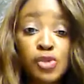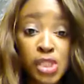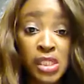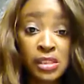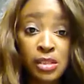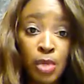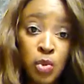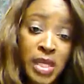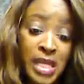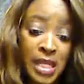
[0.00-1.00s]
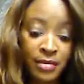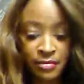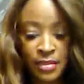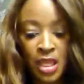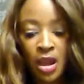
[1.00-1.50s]
testimony.
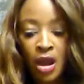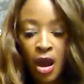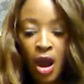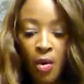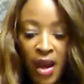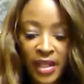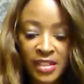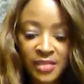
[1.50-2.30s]
All right.